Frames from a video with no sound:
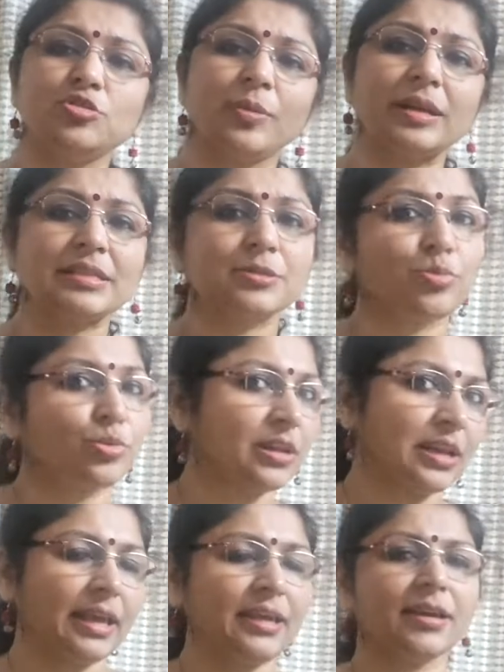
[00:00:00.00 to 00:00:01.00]
you might just put a
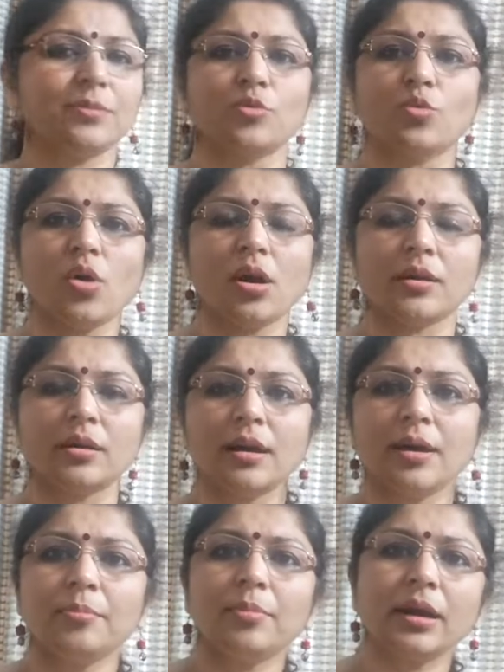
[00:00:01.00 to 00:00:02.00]
like and move on.
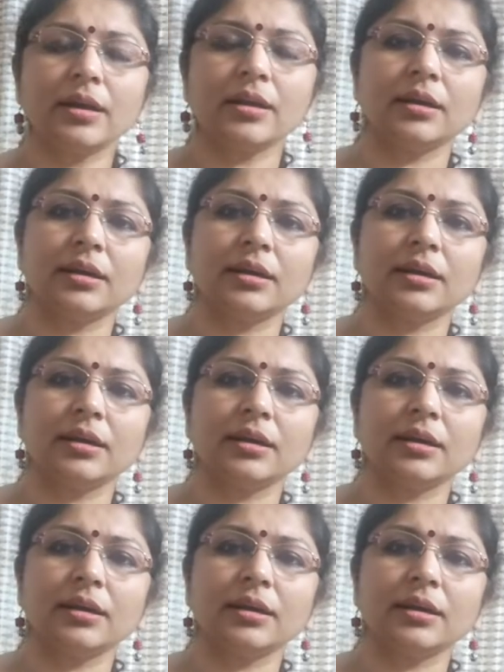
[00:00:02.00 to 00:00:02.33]
But